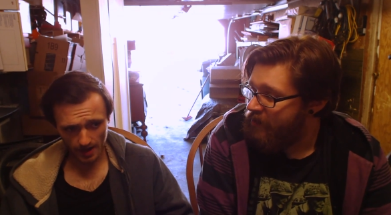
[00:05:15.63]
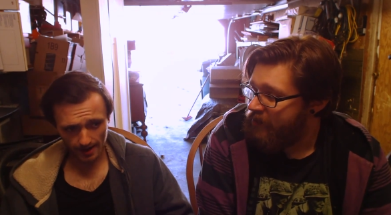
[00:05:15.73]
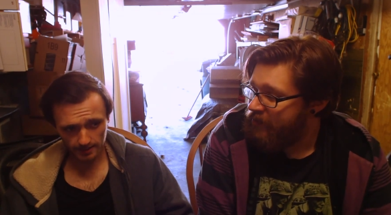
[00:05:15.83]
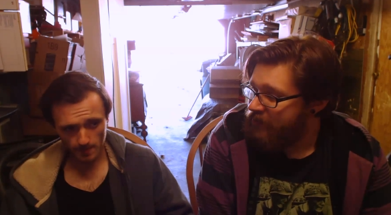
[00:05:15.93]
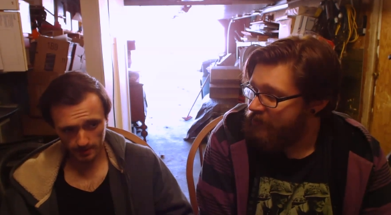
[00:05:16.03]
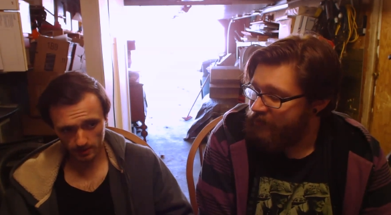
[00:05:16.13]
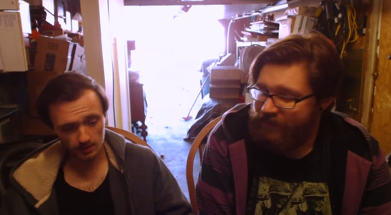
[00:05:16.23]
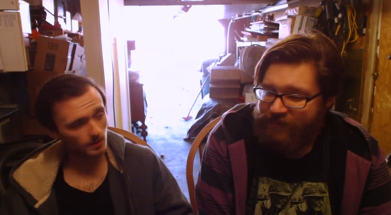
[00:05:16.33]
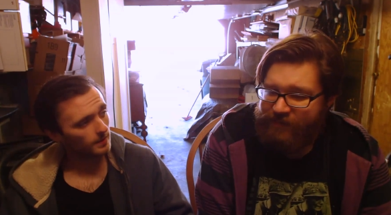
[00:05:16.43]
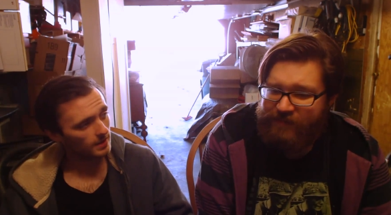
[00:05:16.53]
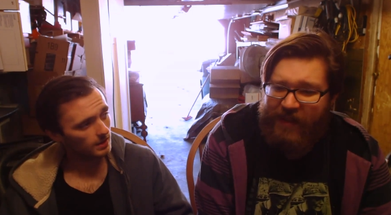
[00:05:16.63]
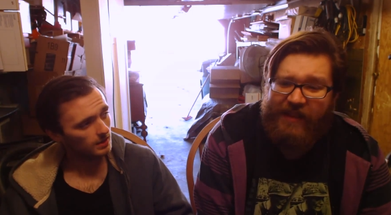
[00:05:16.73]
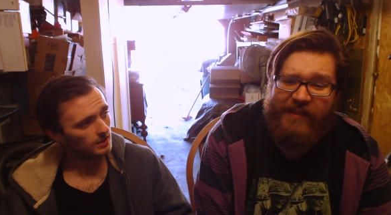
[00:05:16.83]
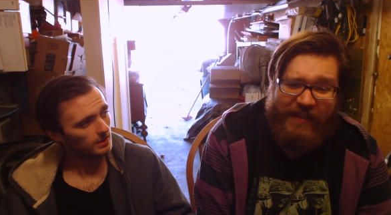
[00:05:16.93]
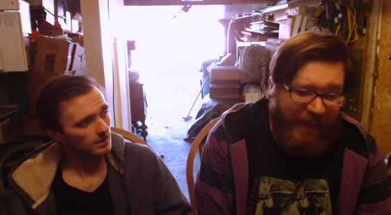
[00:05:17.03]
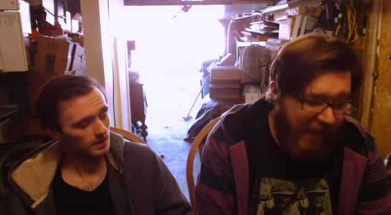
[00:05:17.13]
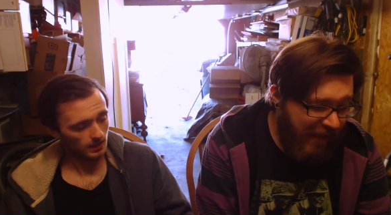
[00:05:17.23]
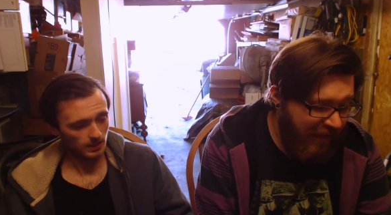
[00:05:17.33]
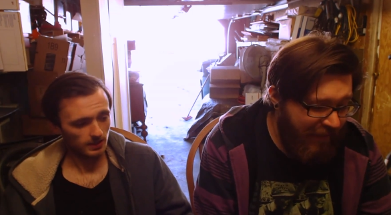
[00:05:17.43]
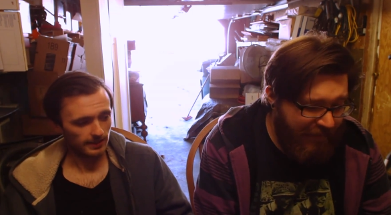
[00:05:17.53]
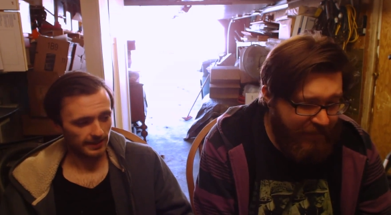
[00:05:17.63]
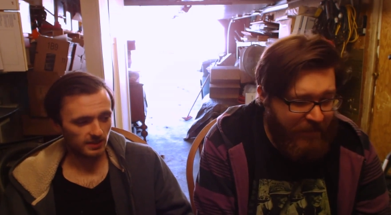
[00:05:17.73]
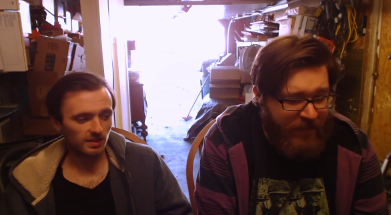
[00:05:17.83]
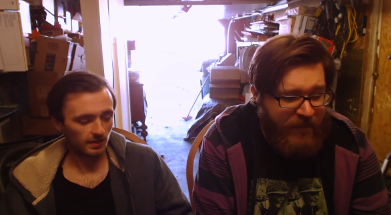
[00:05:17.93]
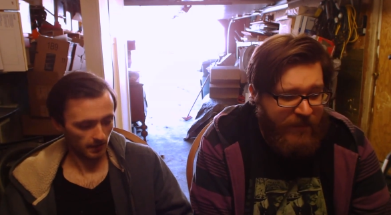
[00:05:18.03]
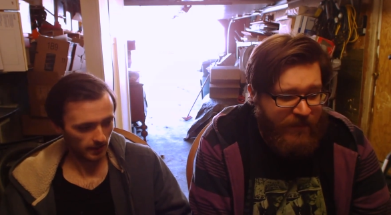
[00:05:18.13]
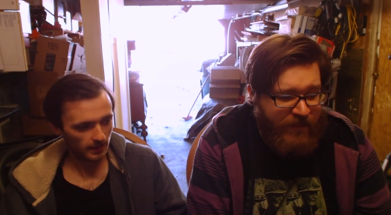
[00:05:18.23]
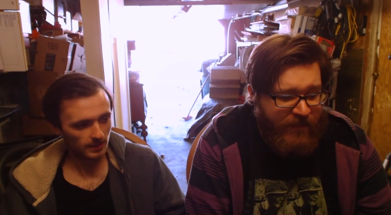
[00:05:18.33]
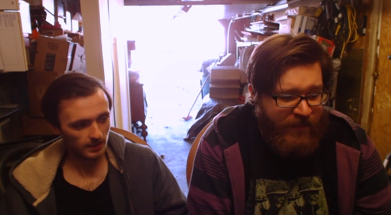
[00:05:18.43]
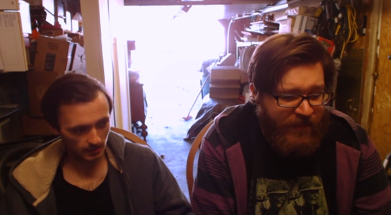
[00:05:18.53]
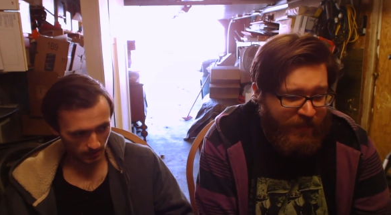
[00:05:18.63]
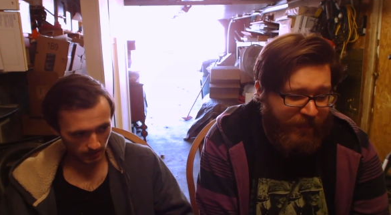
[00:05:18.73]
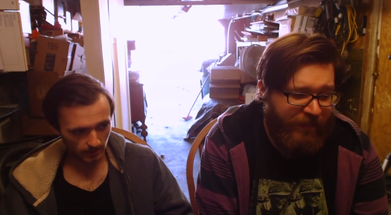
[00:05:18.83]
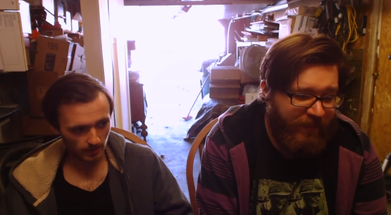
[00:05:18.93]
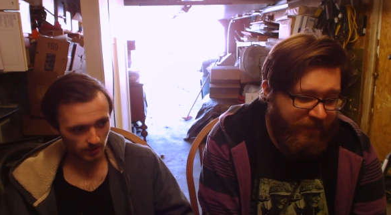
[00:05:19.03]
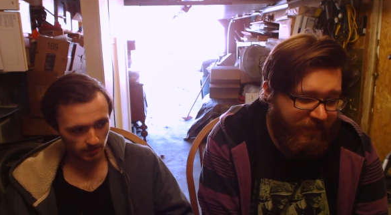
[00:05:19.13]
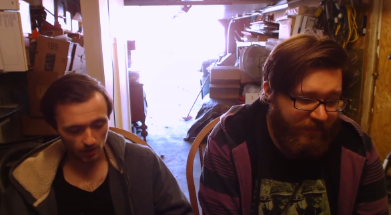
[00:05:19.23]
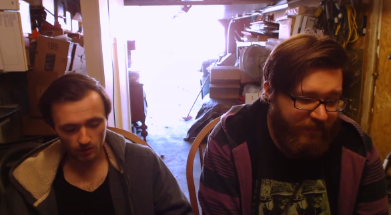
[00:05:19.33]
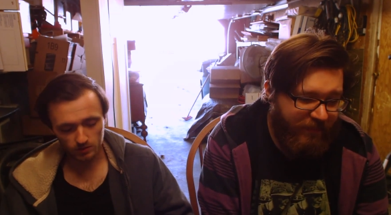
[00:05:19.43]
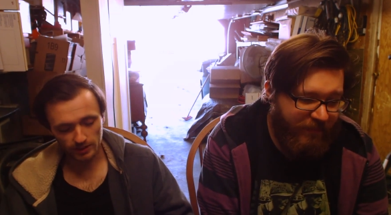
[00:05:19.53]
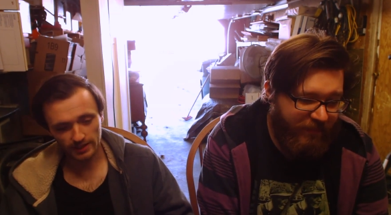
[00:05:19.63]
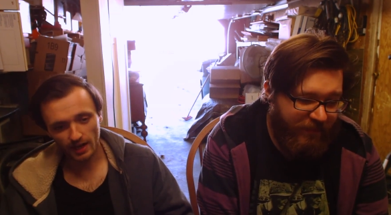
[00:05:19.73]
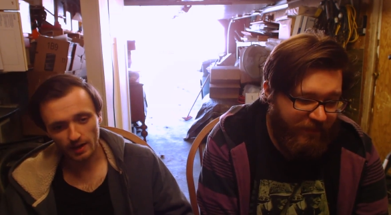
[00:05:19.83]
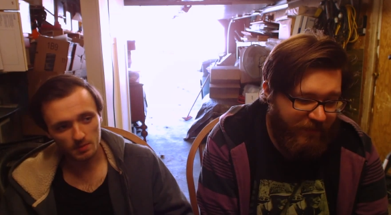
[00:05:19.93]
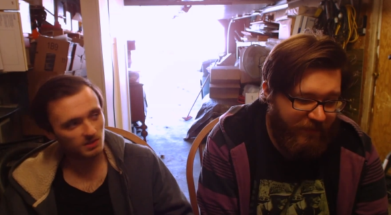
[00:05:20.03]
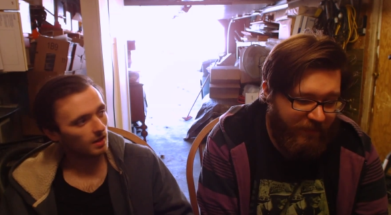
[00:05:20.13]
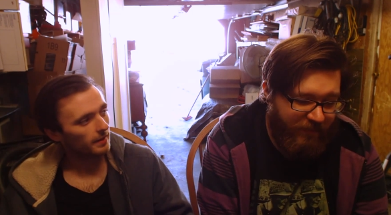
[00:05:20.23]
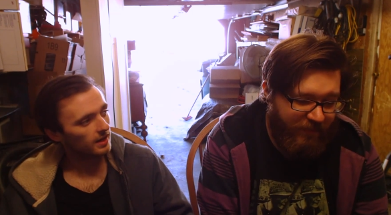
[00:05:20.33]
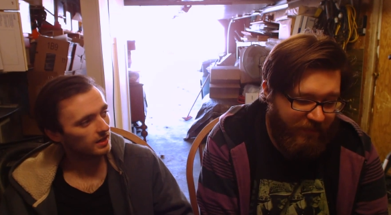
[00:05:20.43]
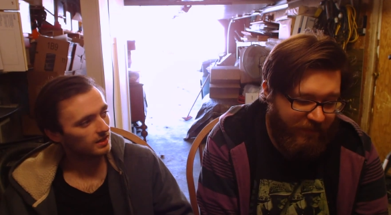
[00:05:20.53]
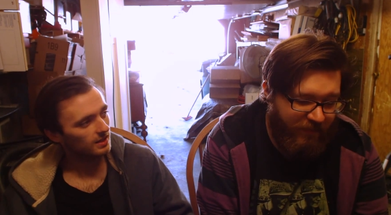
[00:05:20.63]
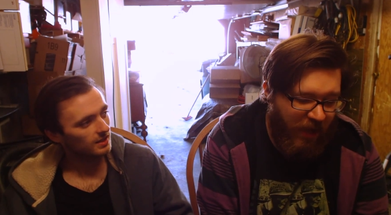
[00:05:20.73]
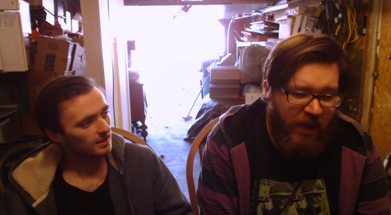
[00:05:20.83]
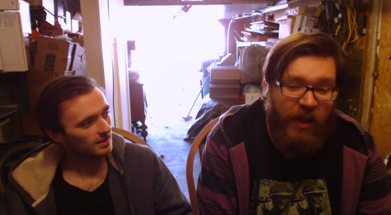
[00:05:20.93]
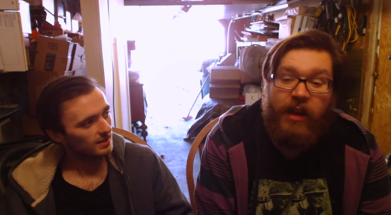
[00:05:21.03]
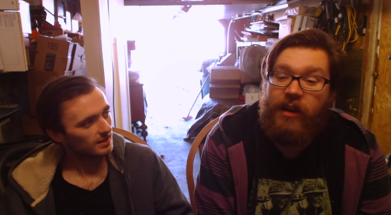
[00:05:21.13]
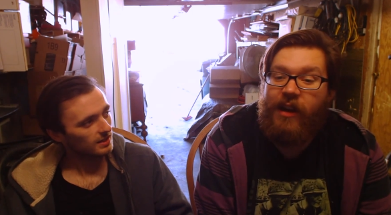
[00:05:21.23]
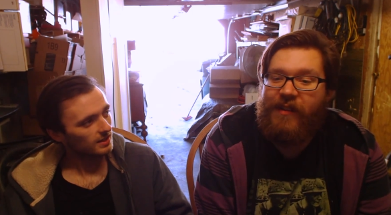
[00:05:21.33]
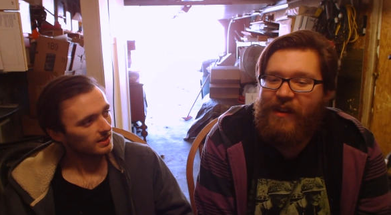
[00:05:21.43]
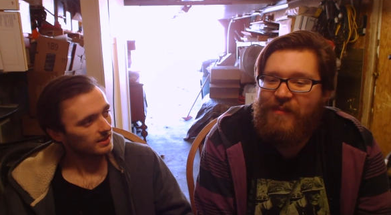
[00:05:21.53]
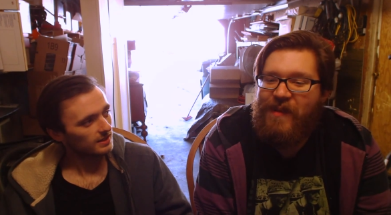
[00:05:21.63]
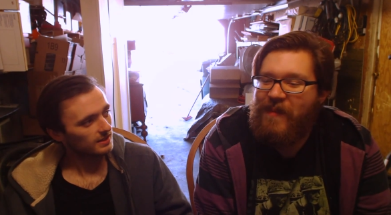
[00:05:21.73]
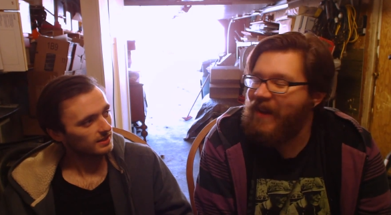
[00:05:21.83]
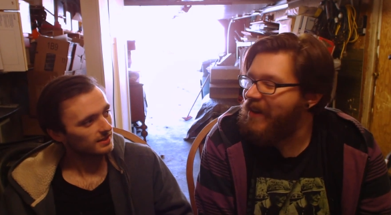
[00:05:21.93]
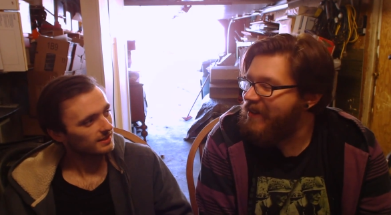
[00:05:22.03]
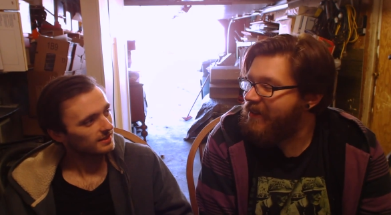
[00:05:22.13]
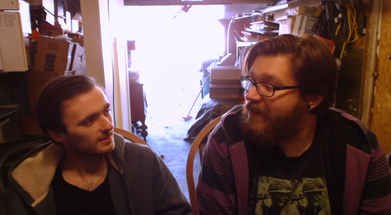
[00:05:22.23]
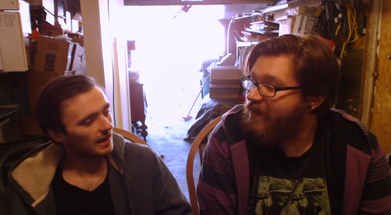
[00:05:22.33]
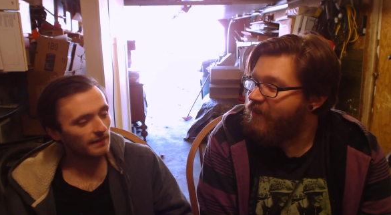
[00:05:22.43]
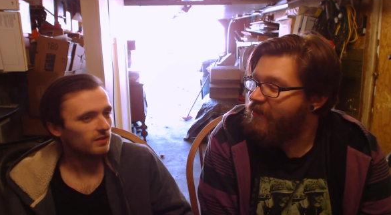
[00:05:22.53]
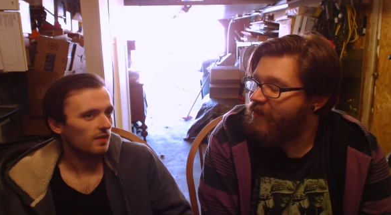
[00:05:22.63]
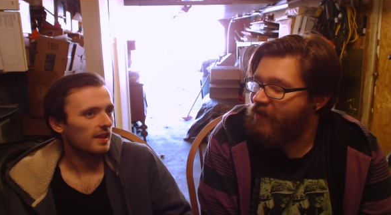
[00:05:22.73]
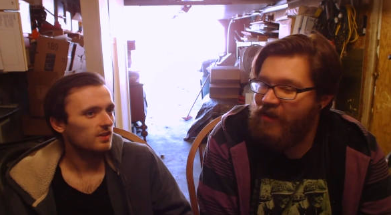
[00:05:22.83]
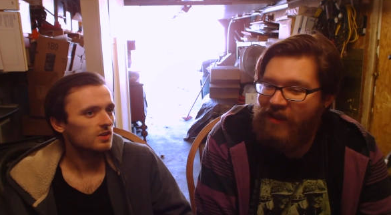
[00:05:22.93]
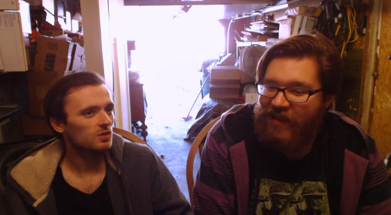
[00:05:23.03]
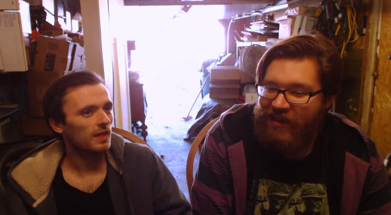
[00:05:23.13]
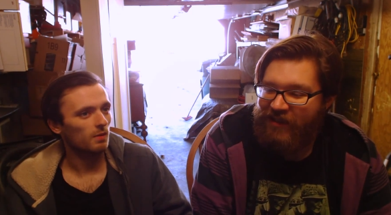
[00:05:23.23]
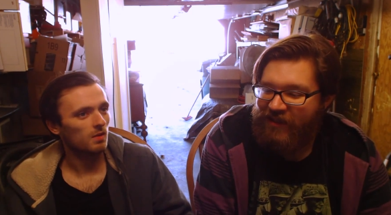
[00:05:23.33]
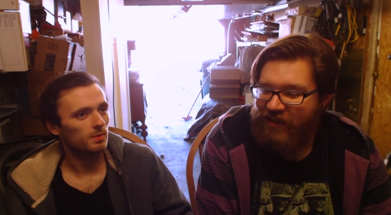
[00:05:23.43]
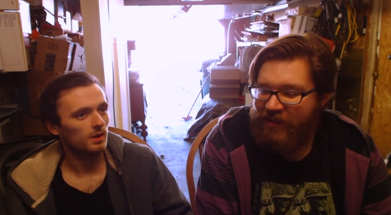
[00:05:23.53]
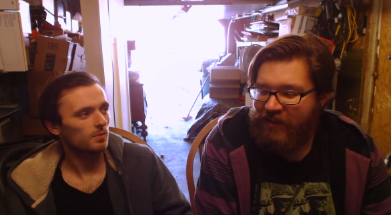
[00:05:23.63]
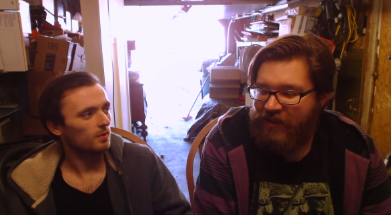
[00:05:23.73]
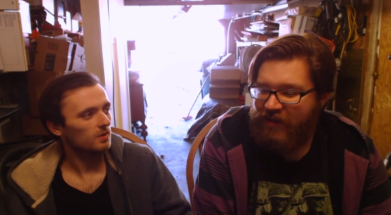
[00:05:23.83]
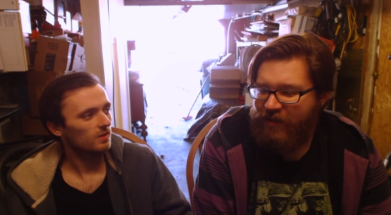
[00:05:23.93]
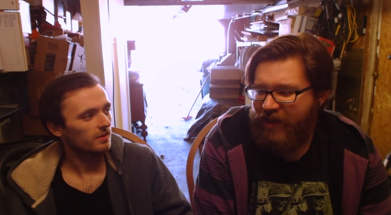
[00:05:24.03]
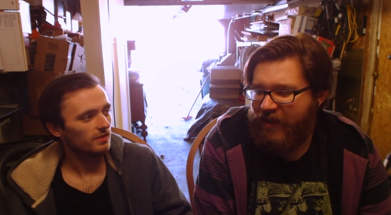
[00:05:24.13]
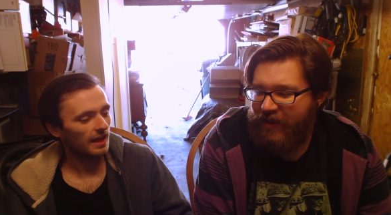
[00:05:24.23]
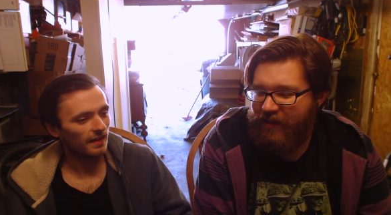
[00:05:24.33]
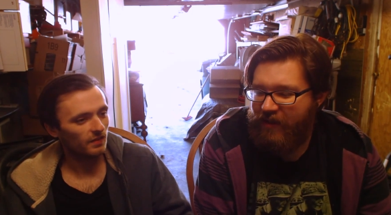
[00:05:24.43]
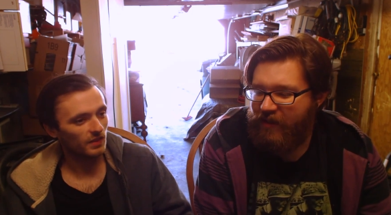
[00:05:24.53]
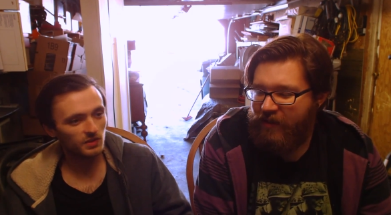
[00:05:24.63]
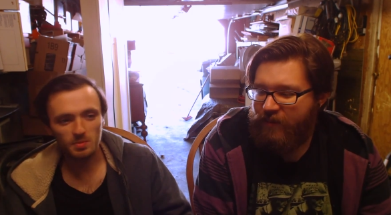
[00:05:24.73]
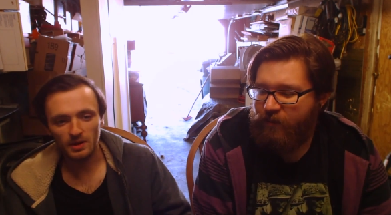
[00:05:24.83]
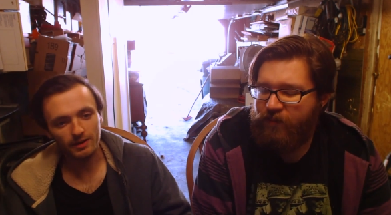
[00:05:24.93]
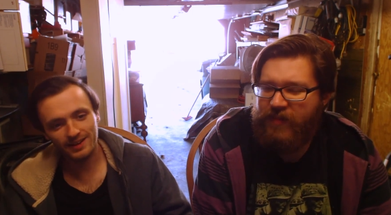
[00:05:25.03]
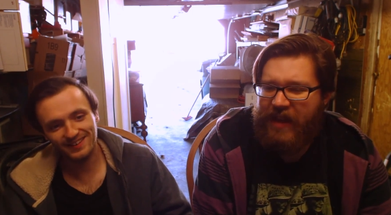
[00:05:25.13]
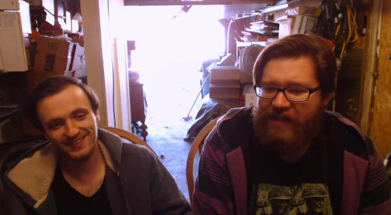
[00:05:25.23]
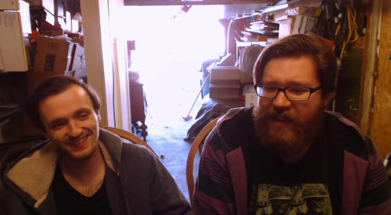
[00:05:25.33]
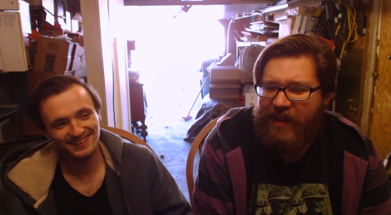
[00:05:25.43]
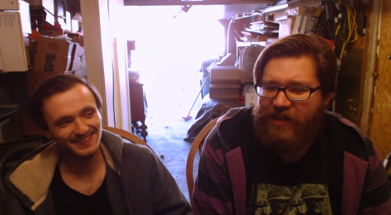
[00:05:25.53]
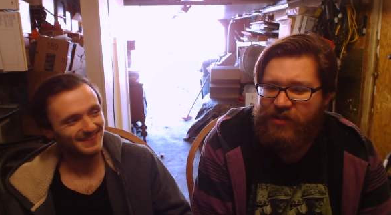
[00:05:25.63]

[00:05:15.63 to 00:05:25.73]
Speaker 1: than I expected it to be. Yes. It's. Don't drink it on an empty stomach.
Speaker 2: No, that would be a bad idea. I've
Speaker 1: done that. You can do that with a beer, but yeah, not it, this beer.
Speaker 2: it's like